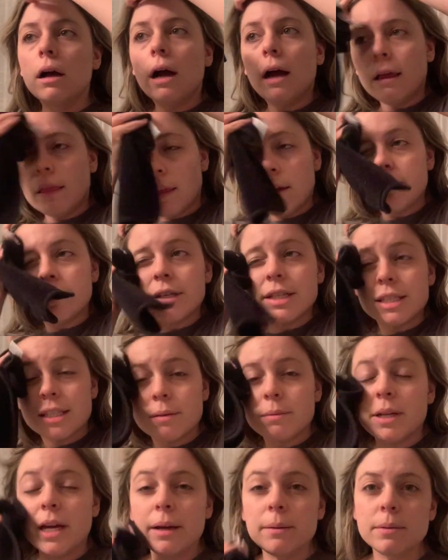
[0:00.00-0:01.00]
I love this.
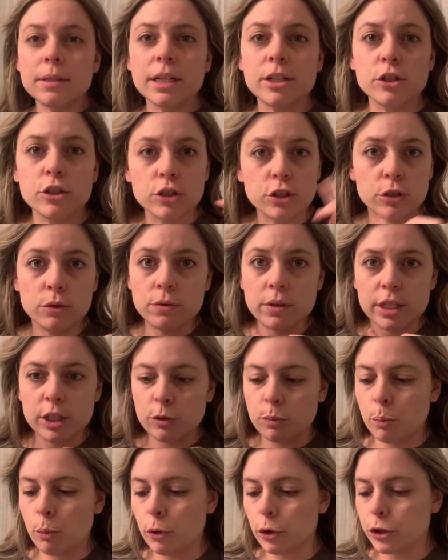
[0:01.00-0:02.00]
Sometimes I just do this
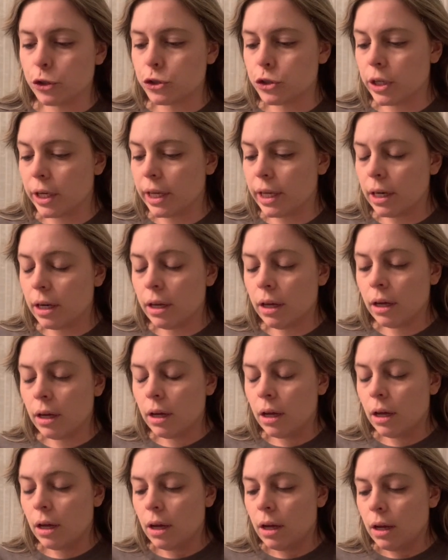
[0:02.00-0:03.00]
portion
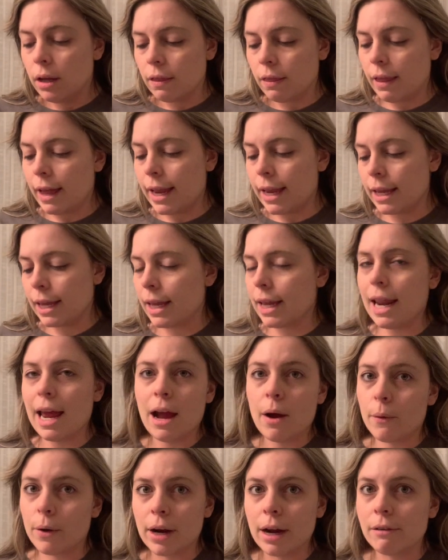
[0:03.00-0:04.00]
like an
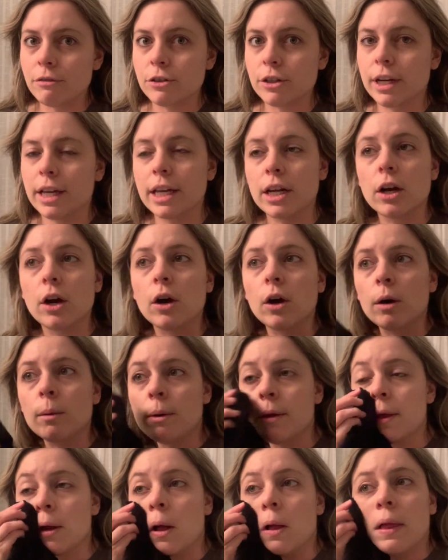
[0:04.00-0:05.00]
hour after I get home,
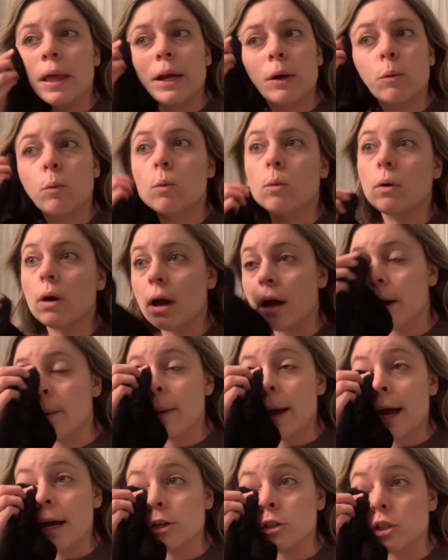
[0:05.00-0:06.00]
and then I'll like
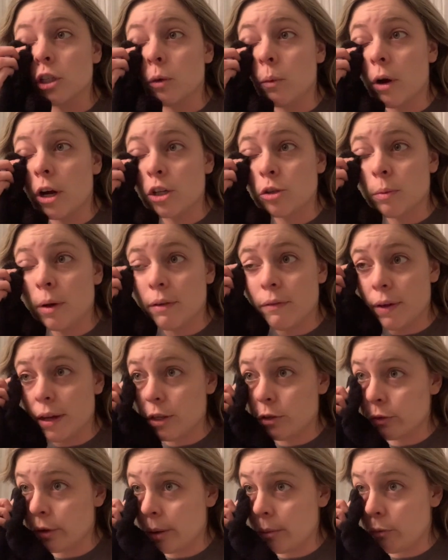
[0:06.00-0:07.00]
actually wash my
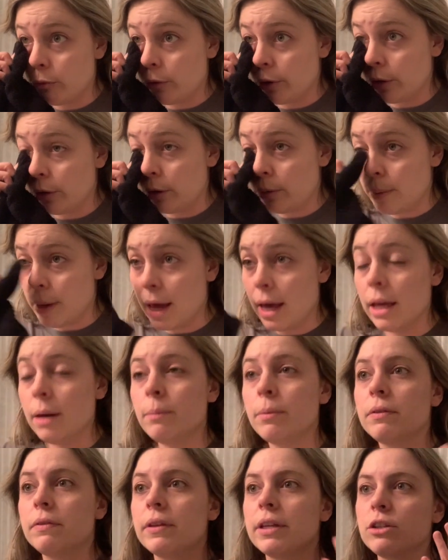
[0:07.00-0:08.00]
face right before I go to bed.
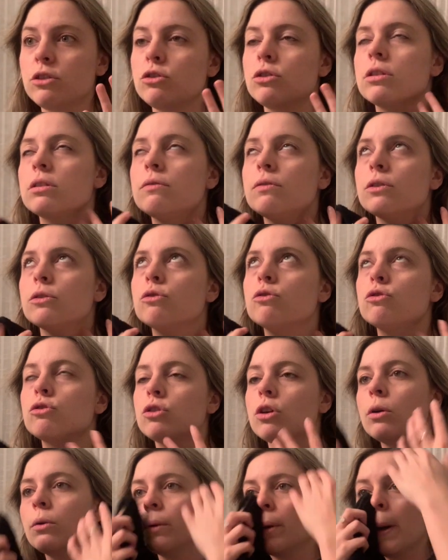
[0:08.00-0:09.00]
But this just feels
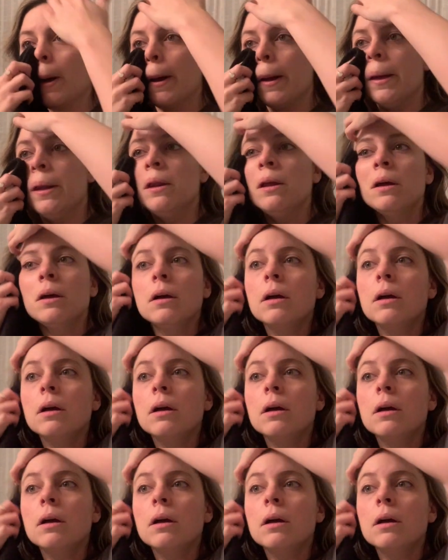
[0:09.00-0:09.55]
so good.